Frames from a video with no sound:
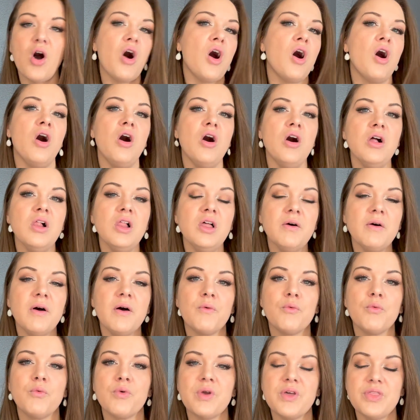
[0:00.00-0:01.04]
all
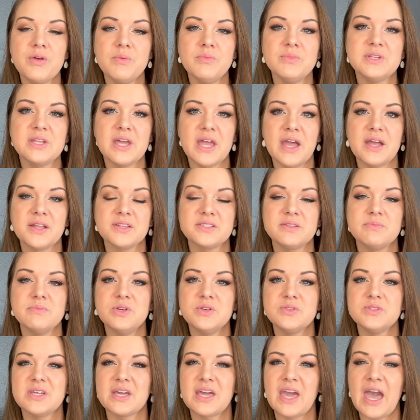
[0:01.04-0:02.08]
rhythm dance
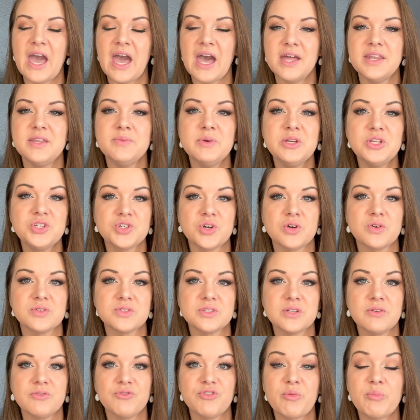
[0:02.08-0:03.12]
music had to be
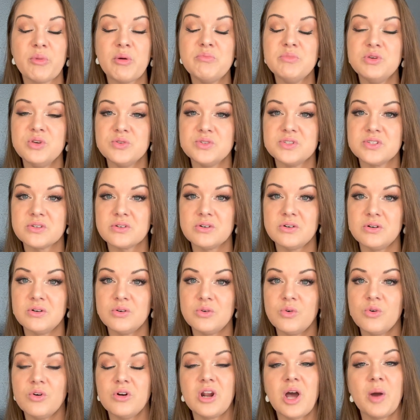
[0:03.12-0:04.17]
chosen from a musical
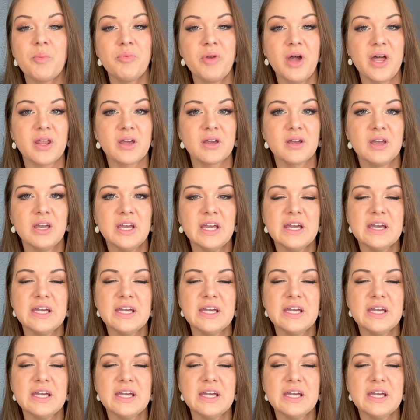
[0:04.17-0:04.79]
or an operetta.